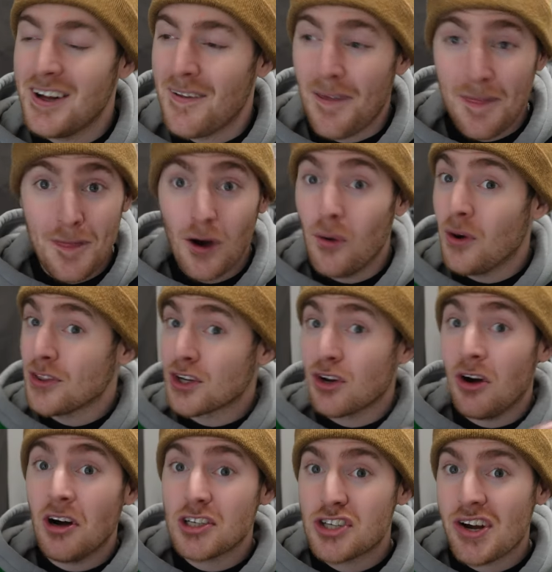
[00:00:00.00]
Though, on the
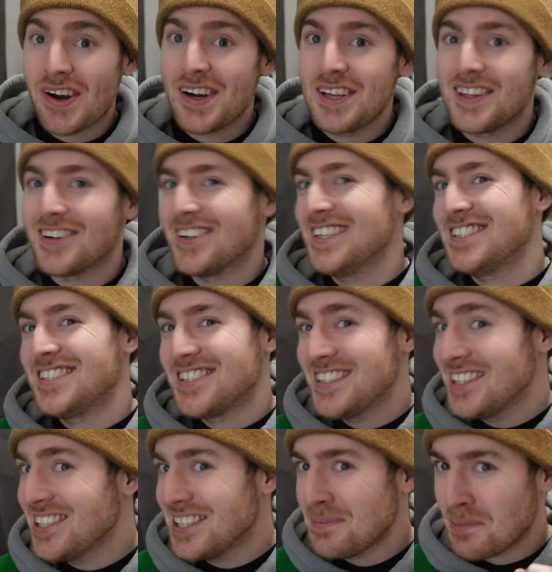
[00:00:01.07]
contrary, there is
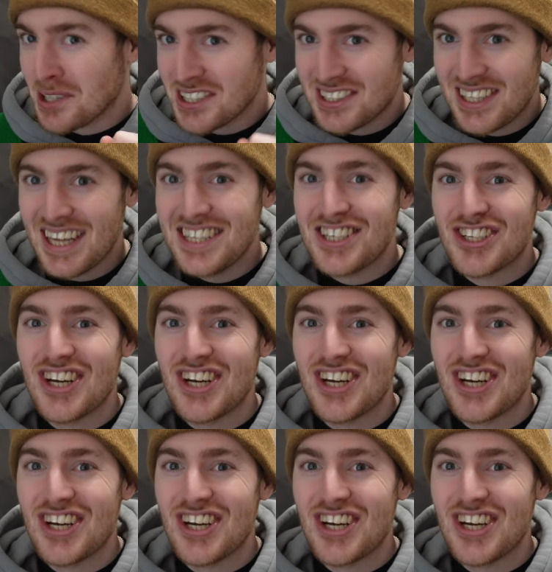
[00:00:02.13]
still a percent